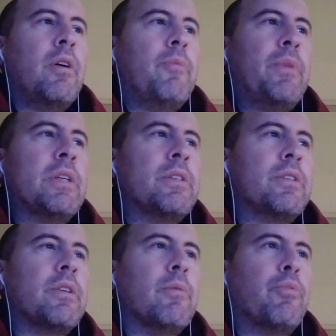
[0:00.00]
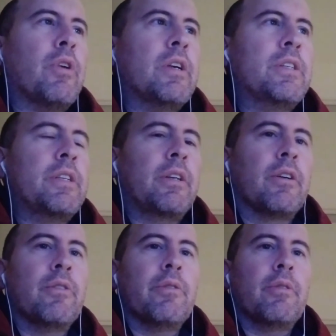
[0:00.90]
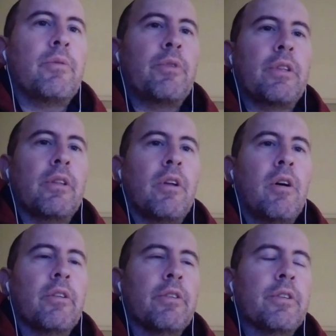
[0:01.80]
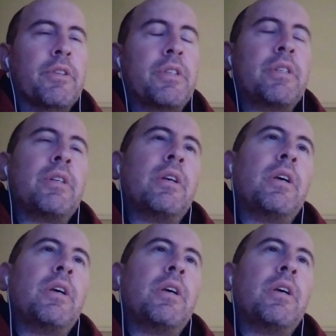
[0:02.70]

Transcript: Peasants' Uprising with the Lollards.